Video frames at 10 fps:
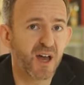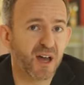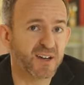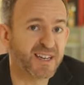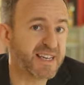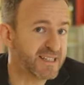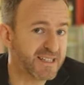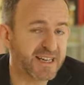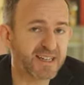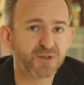and need an
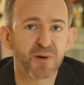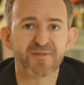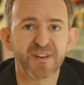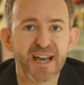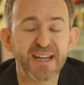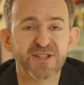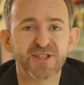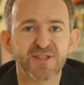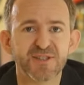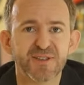English qualification
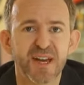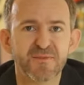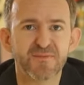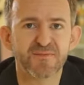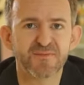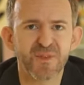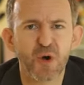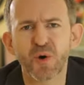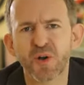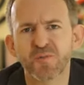to do that,
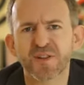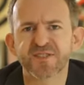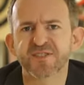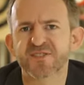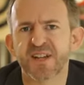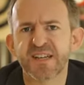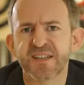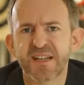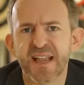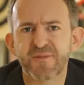or who want to study
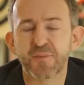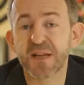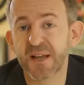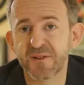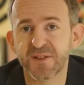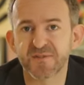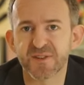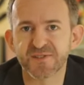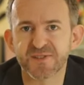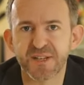at a level below
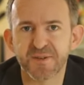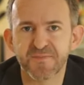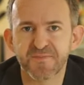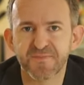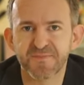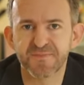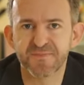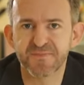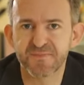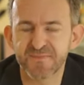university.
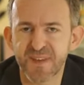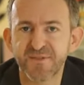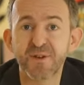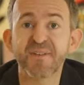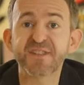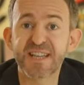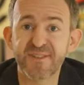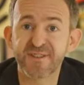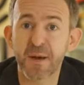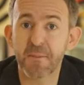If you have a
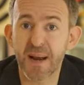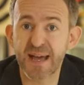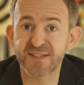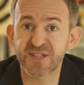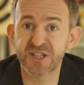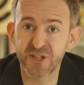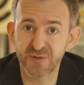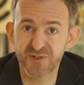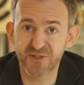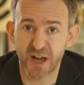definite plan to
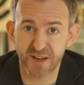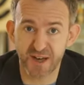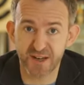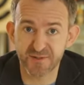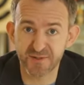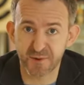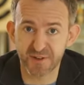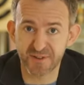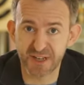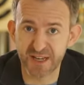use an IELTS
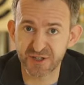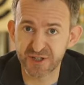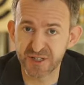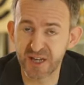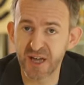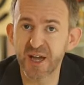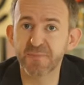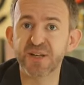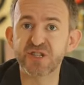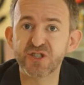qualification,
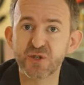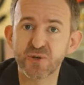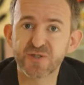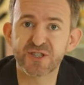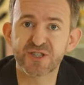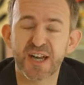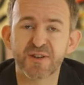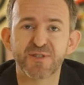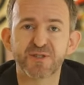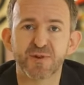be sure to
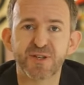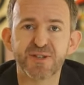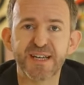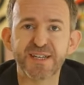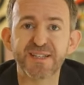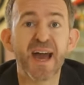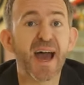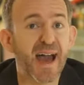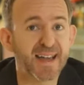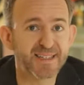check which one you need,
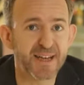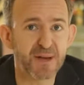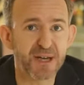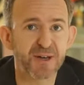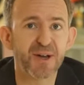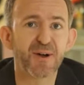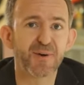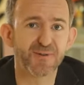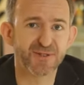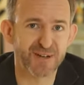academic
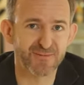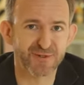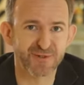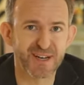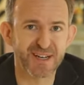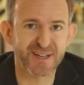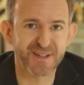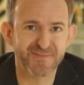or general training.